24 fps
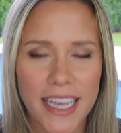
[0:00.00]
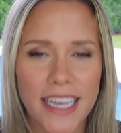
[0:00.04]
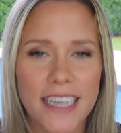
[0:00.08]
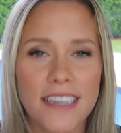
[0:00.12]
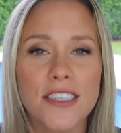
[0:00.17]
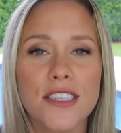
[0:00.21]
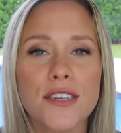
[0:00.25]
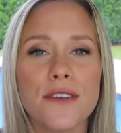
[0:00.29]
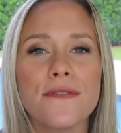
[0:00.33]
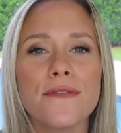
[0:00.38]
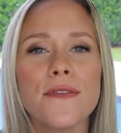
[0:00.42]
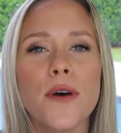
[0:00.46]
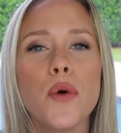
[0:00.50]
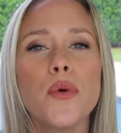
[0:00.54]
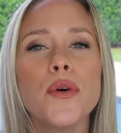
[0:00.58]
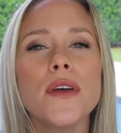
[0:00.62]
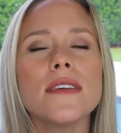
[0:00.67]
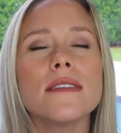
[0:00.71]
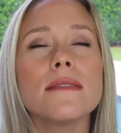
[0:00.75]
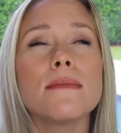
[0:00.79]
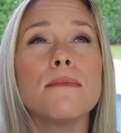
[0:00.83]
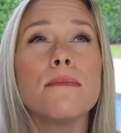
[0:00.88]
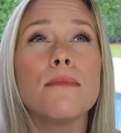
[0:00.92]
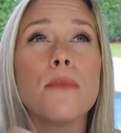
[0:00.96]
is to
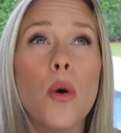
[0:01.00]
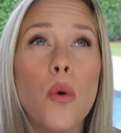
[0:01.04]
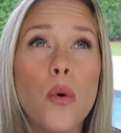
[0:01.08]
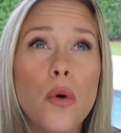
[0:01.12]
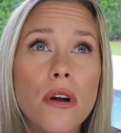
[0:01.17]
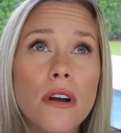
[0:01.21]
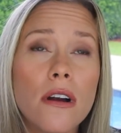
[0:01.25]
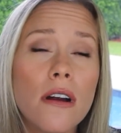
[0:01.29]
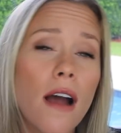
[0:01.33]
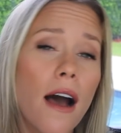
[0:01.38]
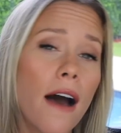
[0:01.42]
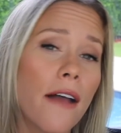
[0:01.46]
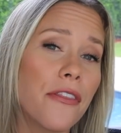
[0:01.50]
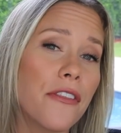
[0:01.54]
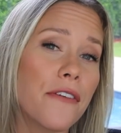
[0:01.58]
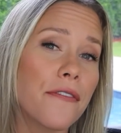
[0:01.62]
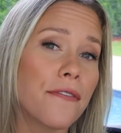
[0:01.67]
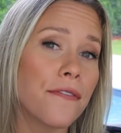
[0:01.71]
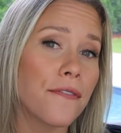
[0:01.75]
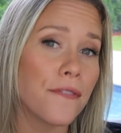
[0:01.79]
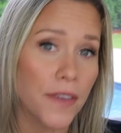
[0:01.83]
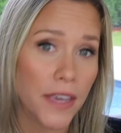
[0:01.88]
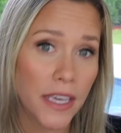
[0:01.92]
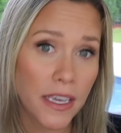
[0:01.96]
focus more on the
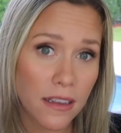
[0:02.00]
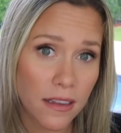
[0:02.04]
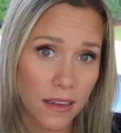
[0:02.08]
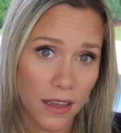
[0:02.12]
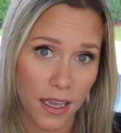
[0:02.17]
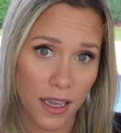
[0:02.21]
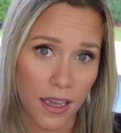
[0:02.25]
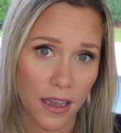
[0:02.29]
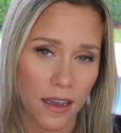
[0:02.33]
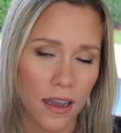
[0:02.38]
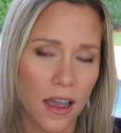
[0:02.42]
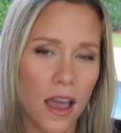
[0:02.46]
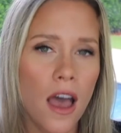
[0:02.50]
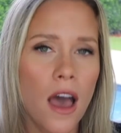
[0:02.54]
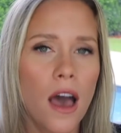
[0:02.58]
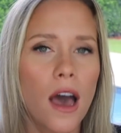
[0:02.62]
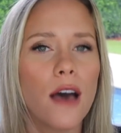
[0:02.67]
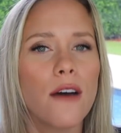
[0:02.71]
feeling